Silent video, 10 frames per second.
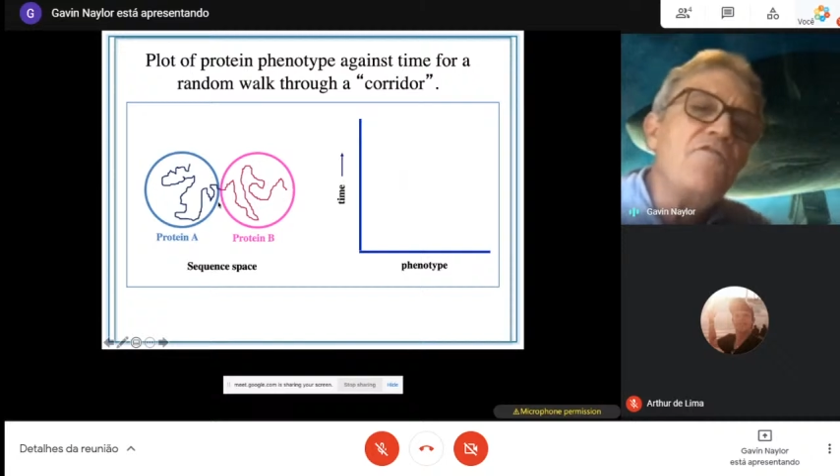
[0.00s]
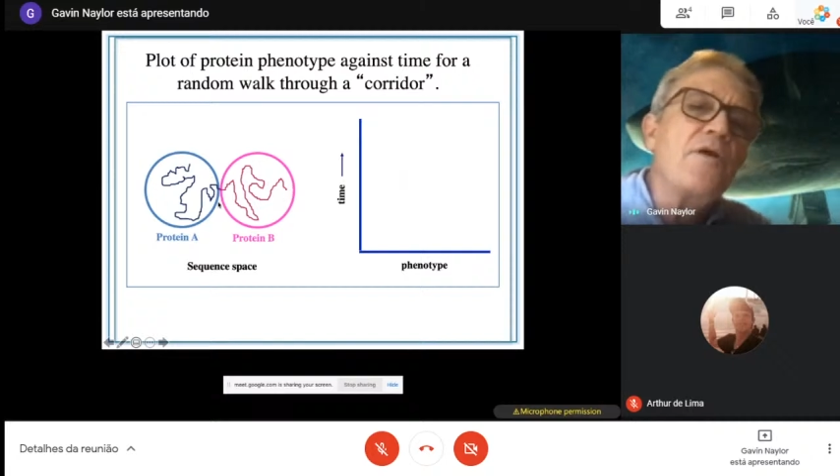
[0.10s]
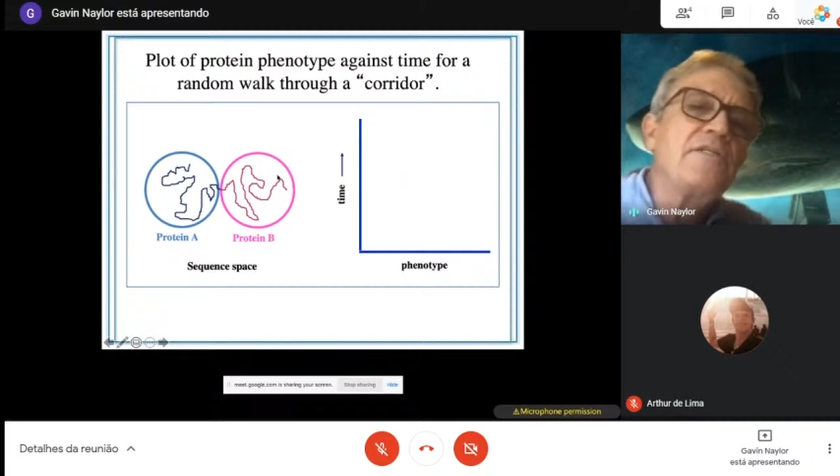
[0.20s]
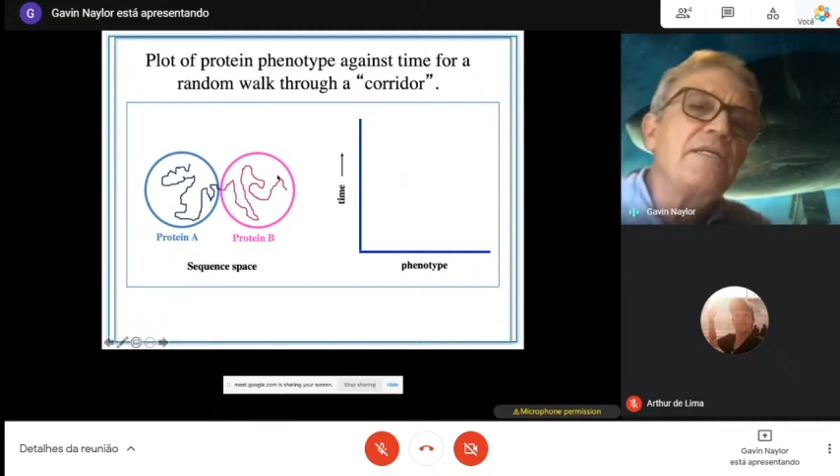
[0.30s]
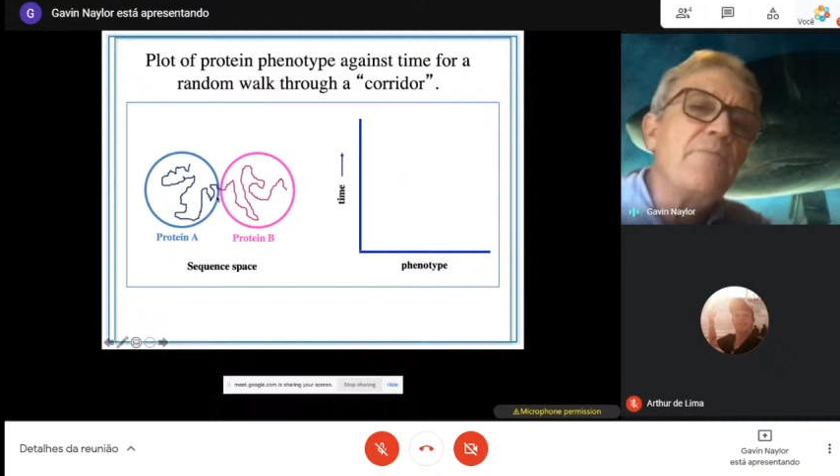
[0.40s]

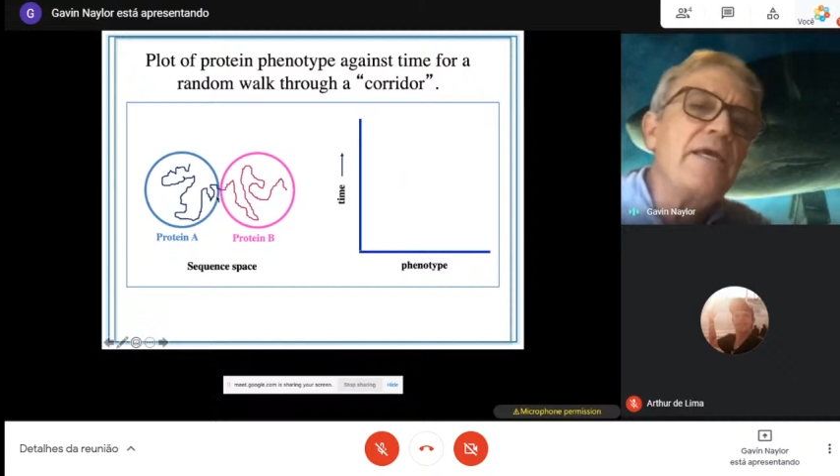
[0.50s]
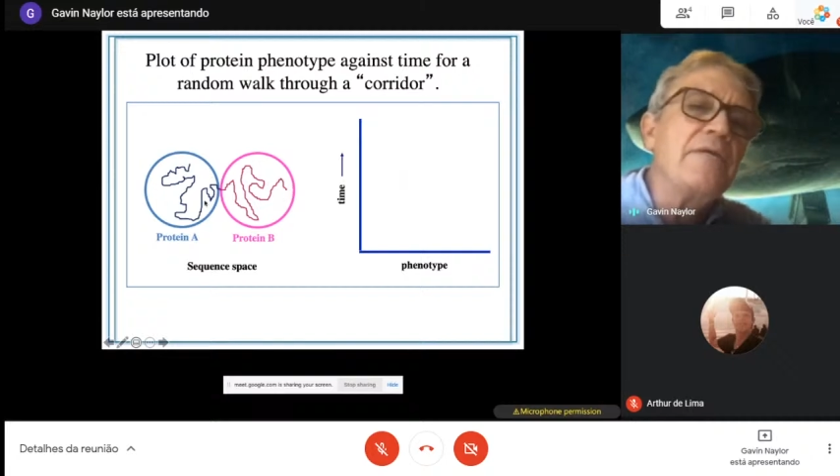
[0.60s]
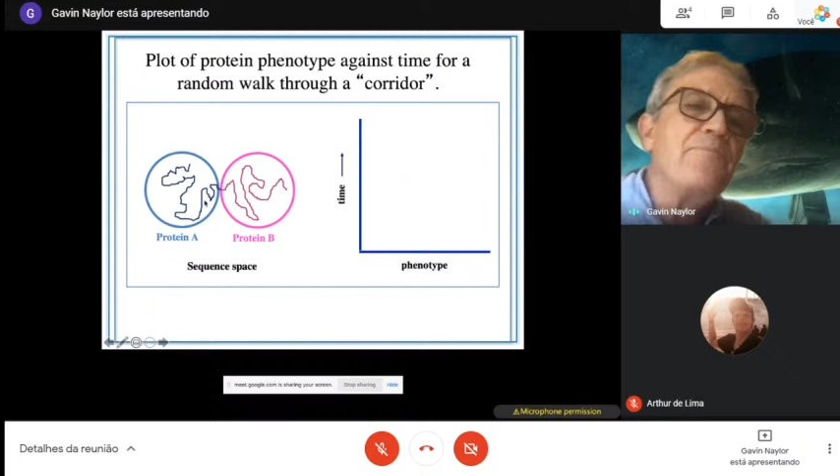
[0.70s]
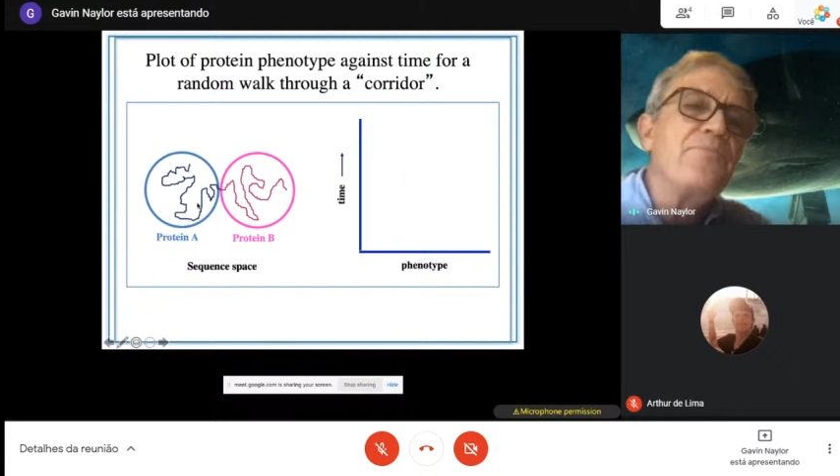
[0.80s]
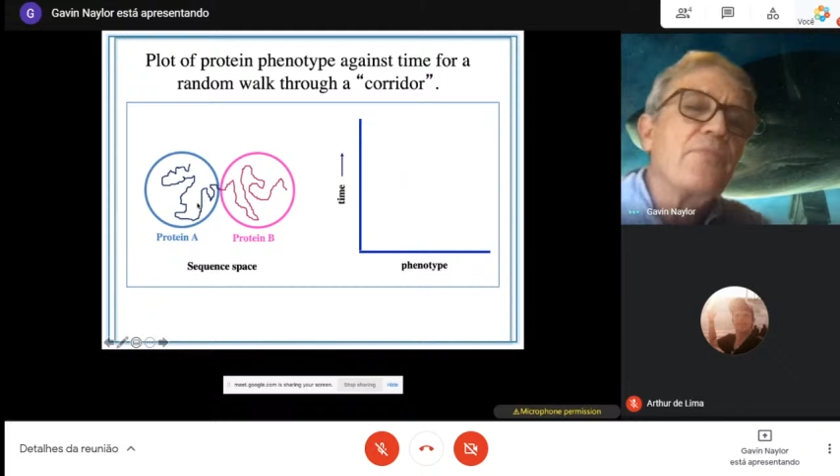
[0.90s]
protein
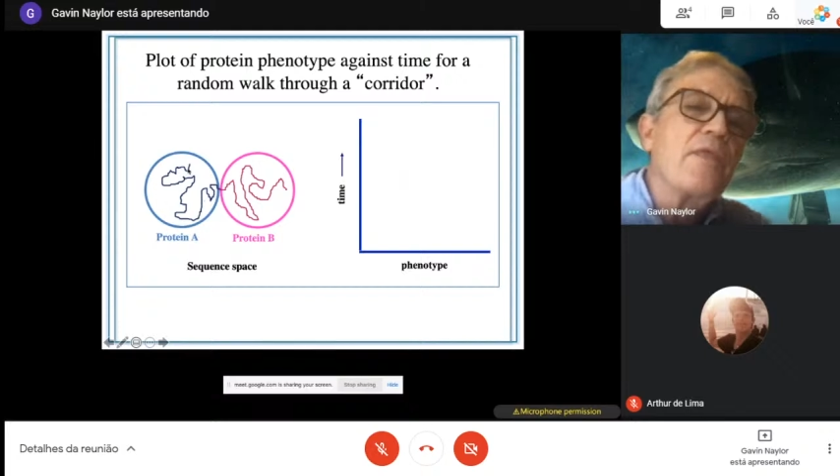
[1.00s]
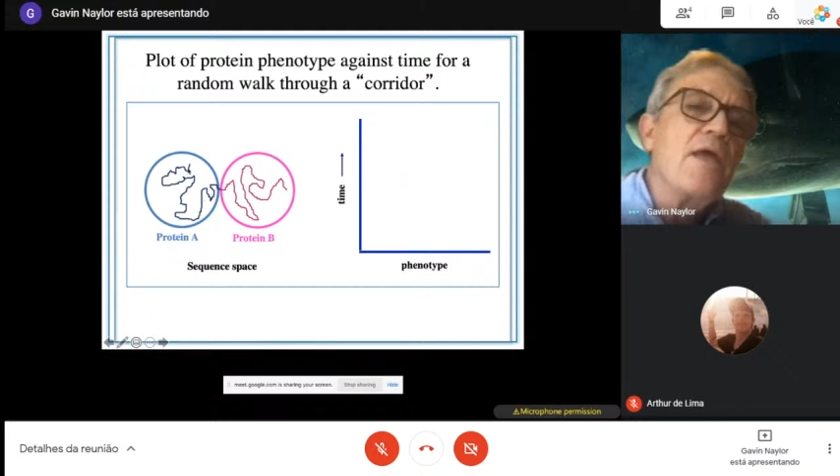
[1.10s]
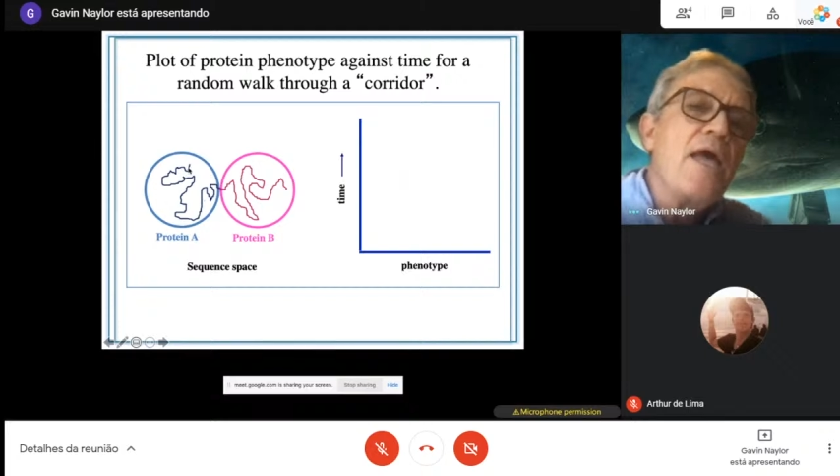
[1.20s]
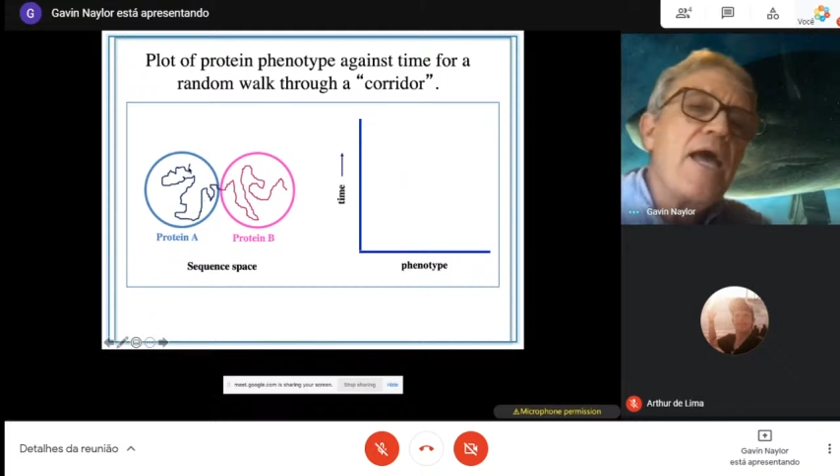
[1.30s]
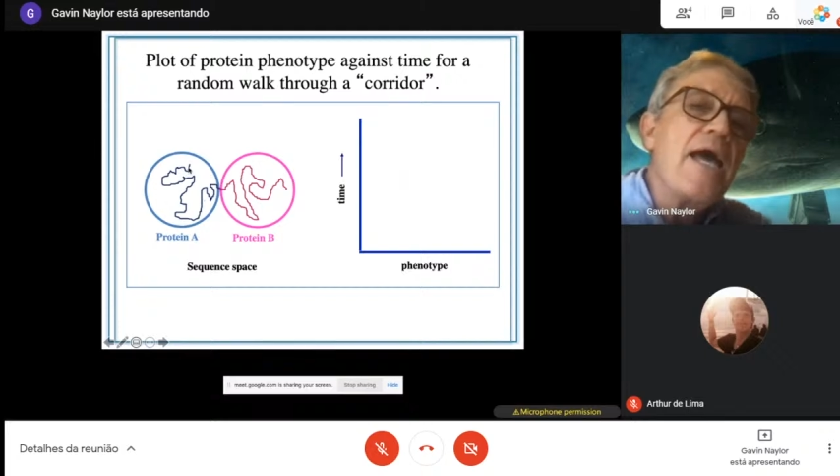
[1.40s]
B.
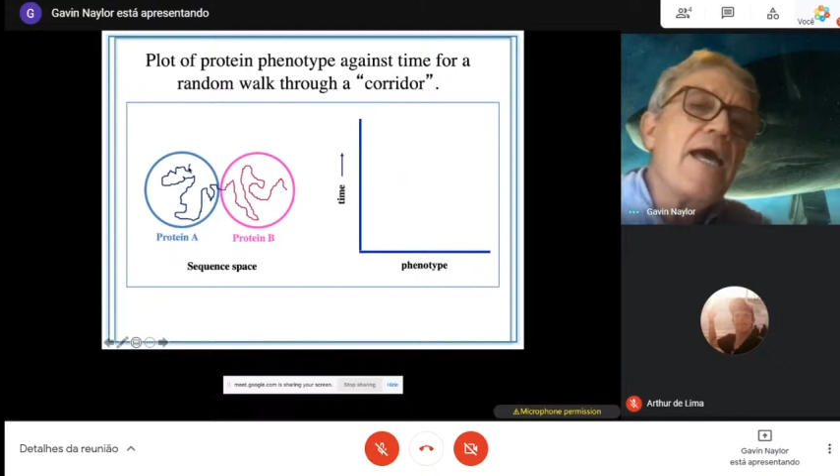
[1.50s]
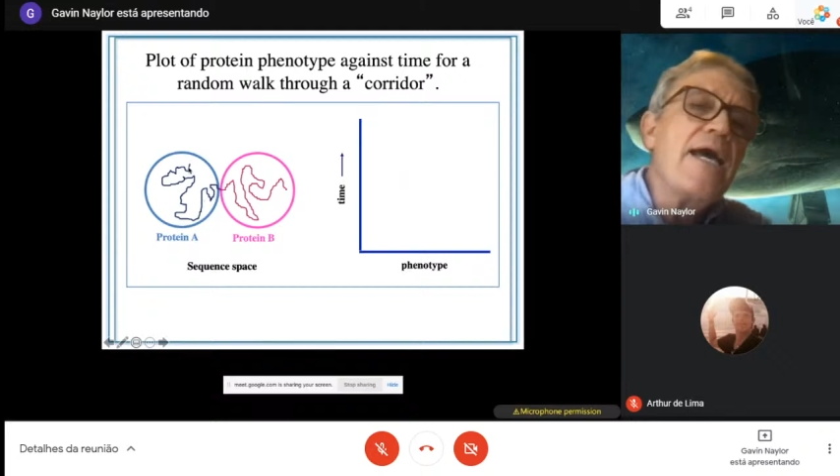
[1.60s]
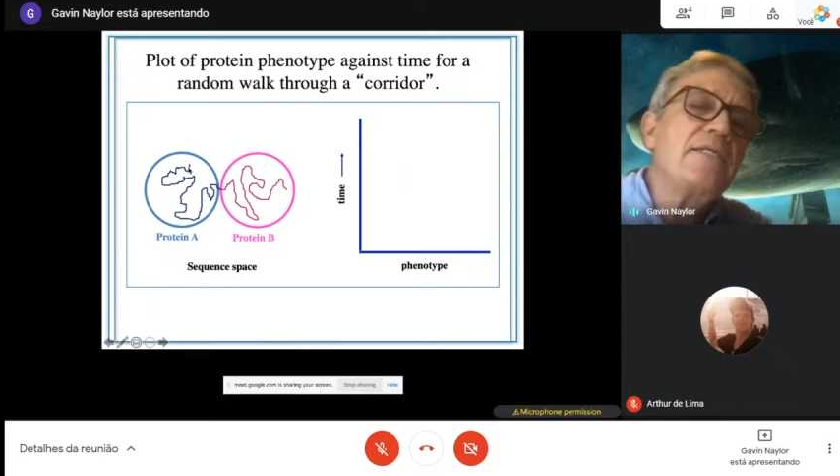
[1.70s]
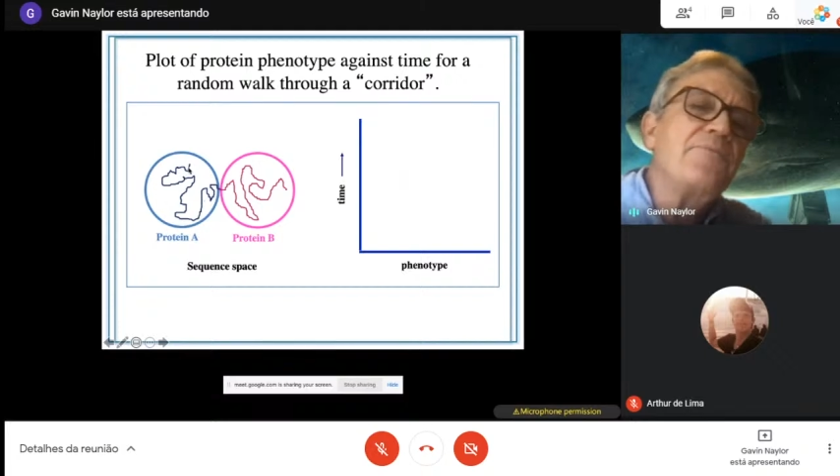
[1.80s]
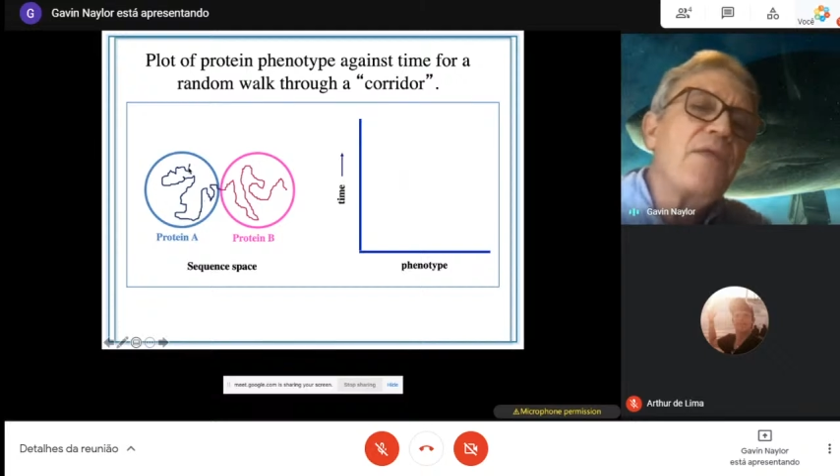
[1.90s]
And